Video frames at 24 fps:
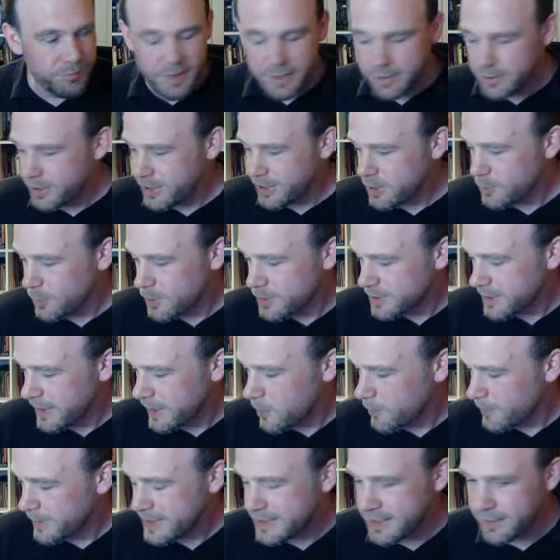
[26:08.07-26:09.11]
So this one's a
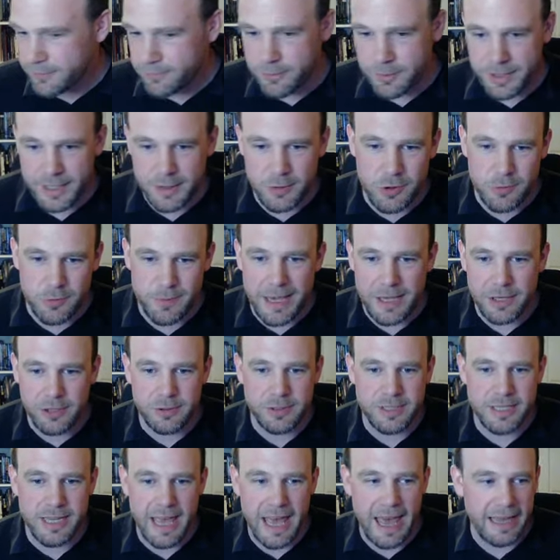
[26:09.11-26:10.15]
little bit different. This was made
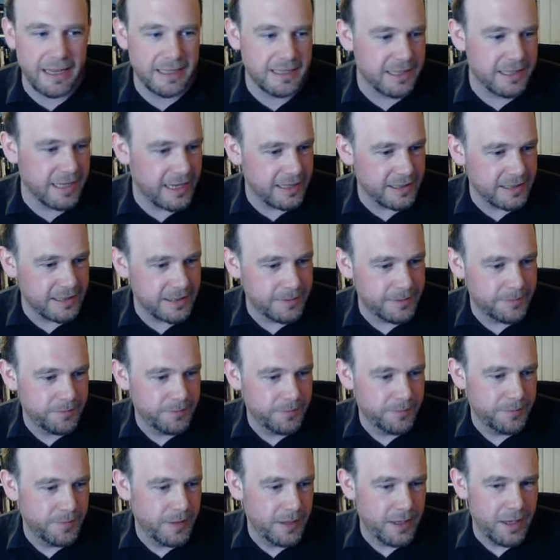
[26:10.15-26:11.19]
using Hexkit.
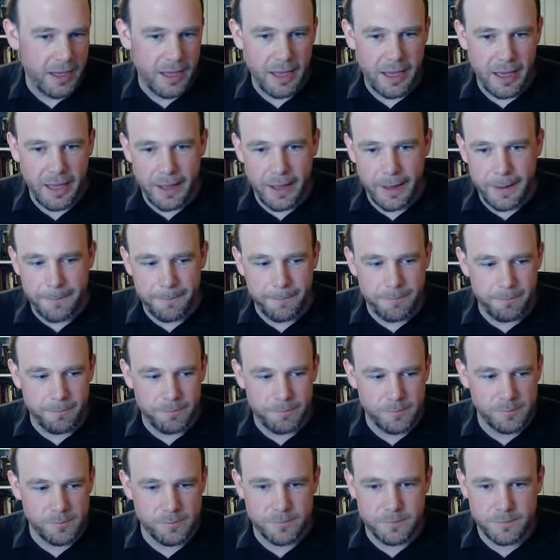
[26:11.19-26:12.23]
Um,
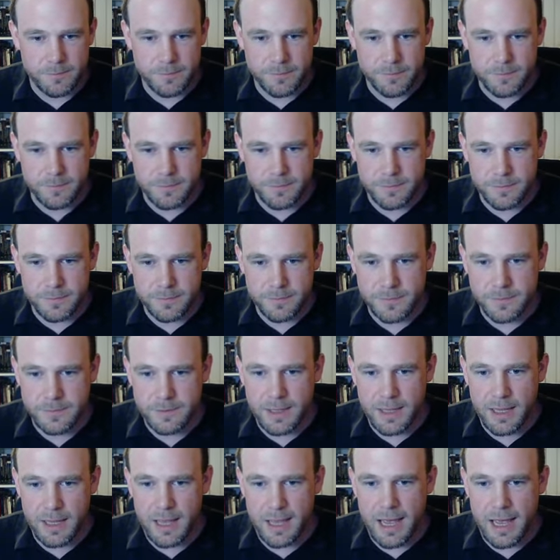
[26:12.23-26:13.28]

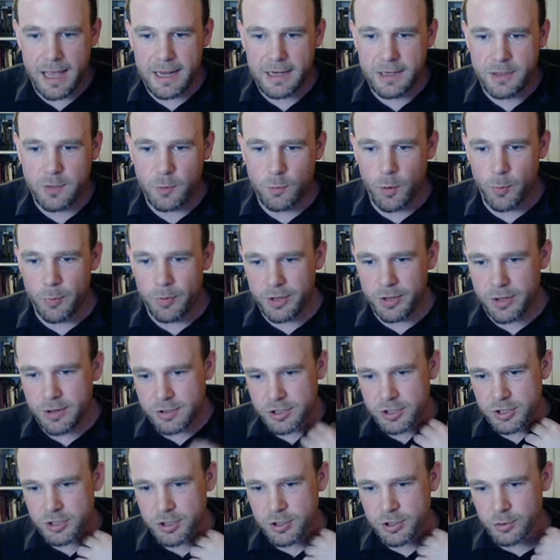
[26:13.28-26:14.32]
and what we're going to
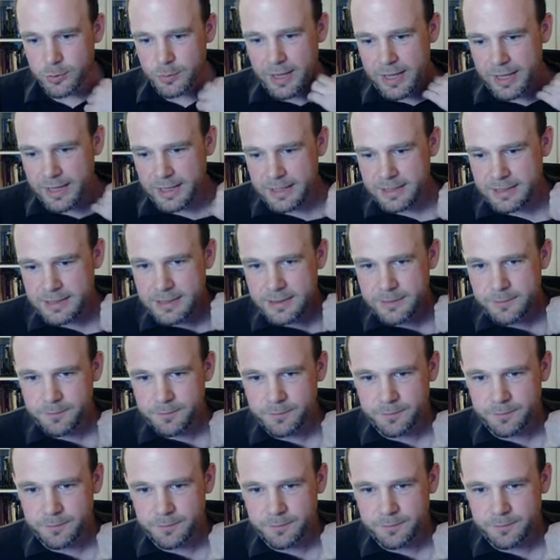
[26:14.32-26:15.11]
do is